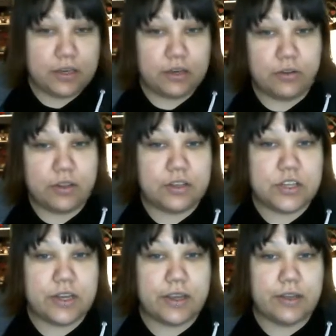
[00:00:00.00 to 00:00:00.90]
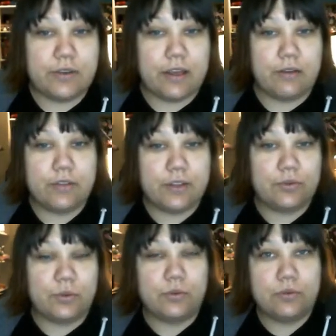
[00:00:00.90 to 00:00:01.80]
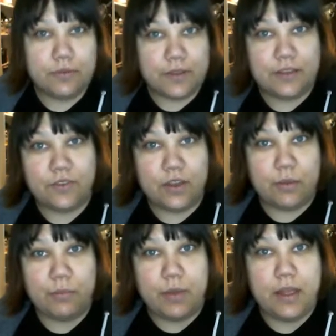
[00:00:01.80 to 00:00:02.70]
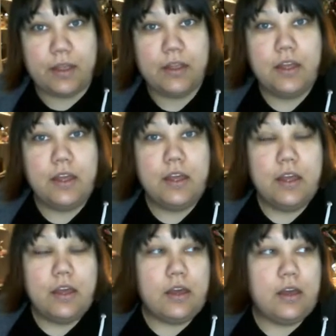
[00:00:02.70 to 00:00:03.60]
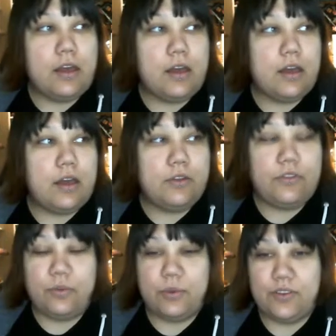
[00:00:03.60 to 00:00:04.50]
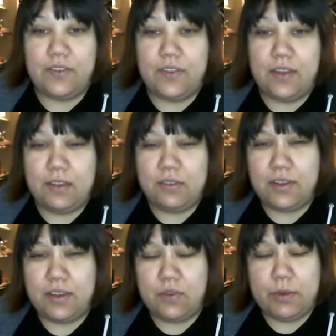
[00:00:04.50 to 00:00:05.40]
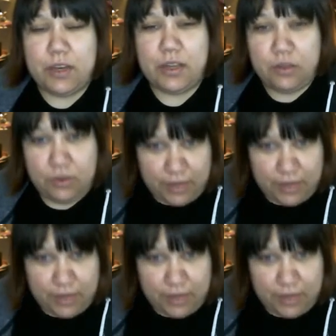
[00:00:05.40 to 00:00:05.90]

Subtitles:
you can check out now. That's cool. Thanks for coming by. I also want to say thank you to everybody who